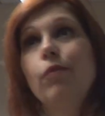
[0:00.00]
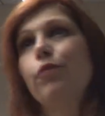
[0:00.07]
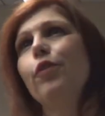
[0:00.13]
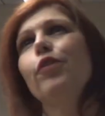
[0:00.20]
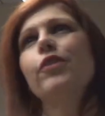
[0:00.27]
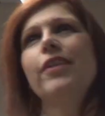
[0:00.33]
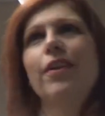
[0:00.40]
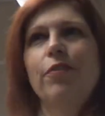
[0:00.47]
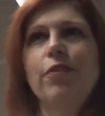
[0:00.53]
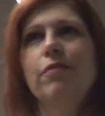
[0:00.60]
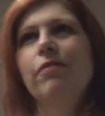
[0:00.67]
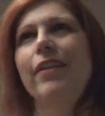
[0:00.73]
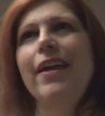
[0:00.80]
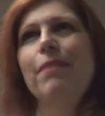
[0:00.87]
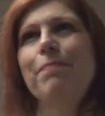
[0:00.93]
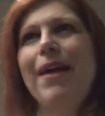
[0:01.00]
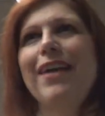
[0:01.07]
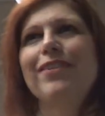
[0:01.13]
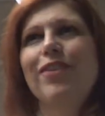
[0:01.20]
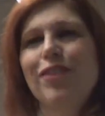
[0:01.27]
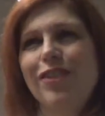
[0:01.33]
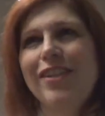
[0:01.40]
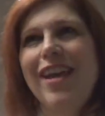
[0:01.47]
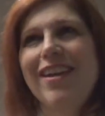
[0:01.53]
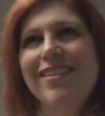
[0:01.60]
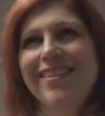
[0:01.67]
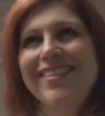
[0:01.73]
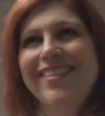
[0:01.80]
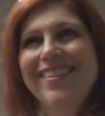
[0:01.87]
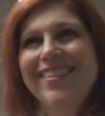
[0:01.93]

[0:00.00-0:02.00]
first get the land back to the state,